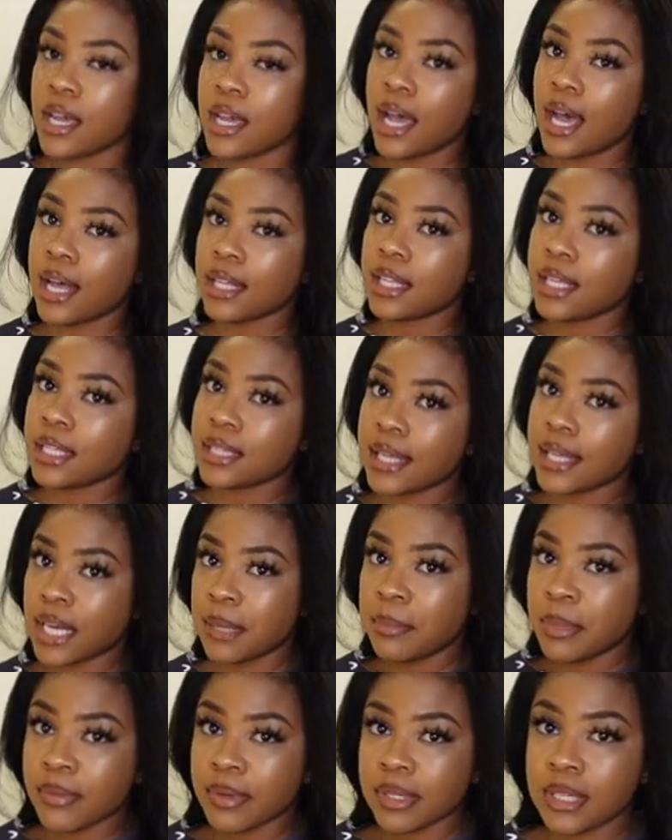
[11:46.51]
I think
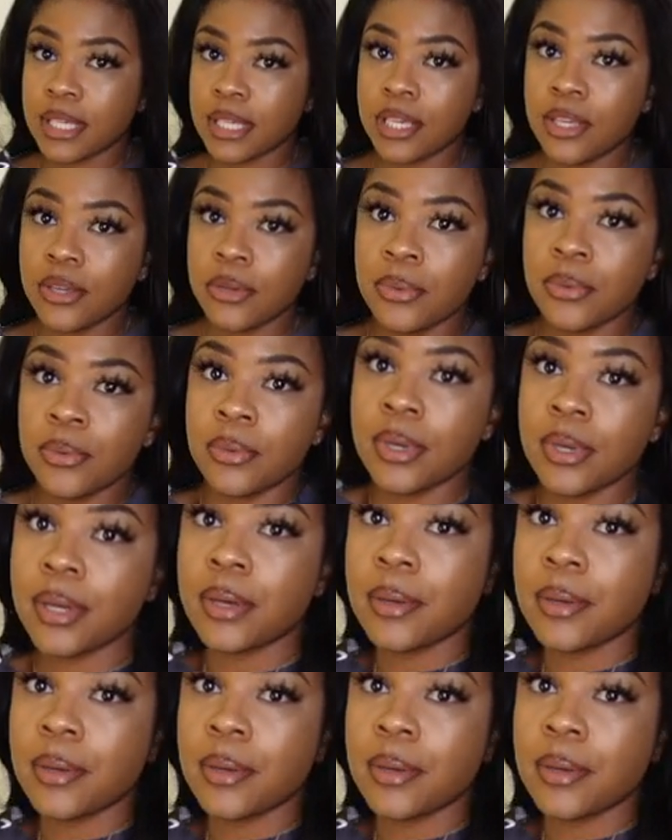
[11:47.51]
that'd be really cute.